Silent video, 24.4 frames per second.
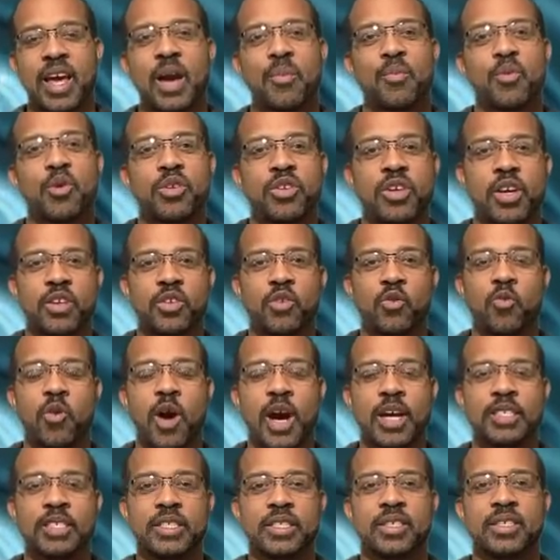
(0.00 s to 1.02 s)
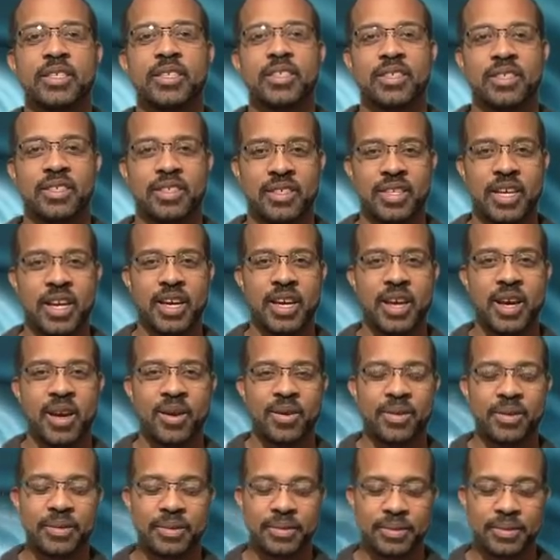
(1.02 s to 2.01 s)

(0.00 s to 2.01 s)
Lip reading: I appreciate you watching. Take care.